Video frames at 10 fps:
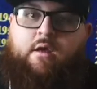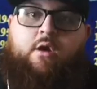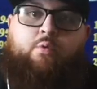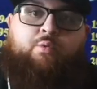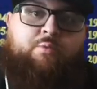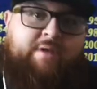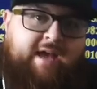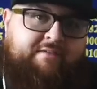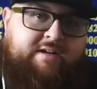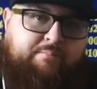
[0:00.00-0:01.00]
When we
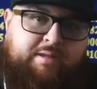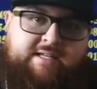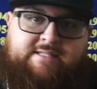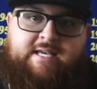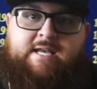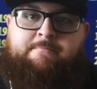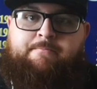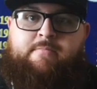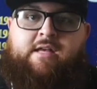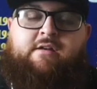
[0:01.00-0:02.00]
have a complete team,
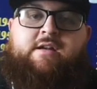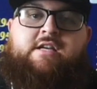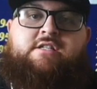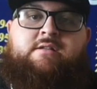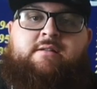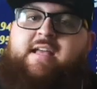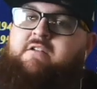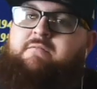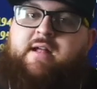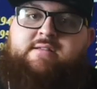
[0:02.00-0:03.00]
Laker Nation, Laker
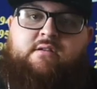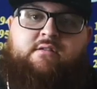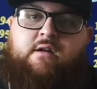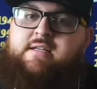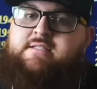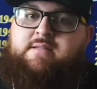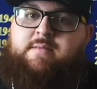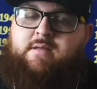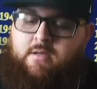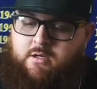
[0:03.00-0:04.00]
fans out there, listen to
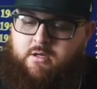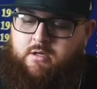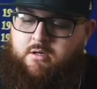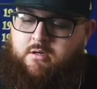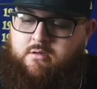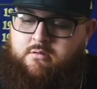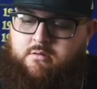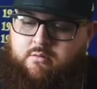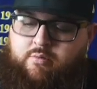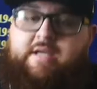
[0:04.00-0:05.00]
me.
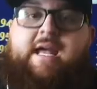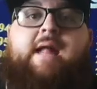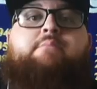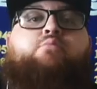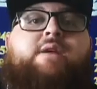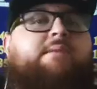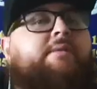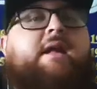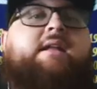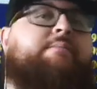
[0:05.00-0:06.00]
We can we can
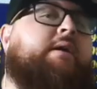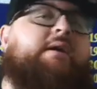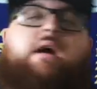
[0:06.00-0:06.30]
be anybody.